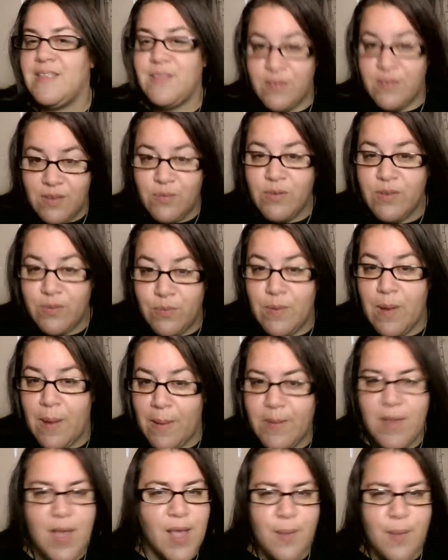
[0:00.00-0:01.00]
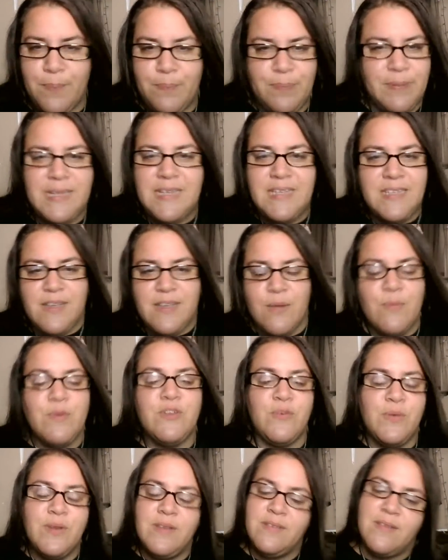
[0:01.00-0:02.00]
this one. I've got completely. We're
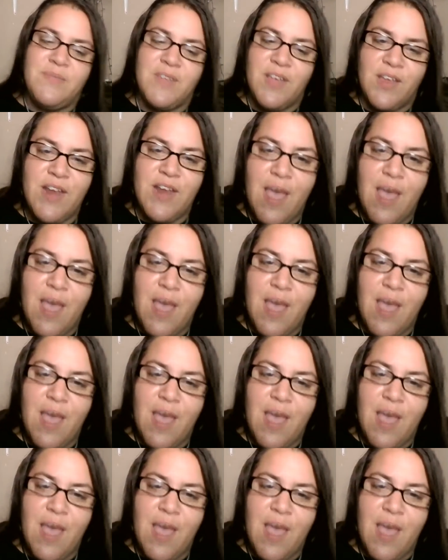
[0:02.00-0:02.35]
doing something on an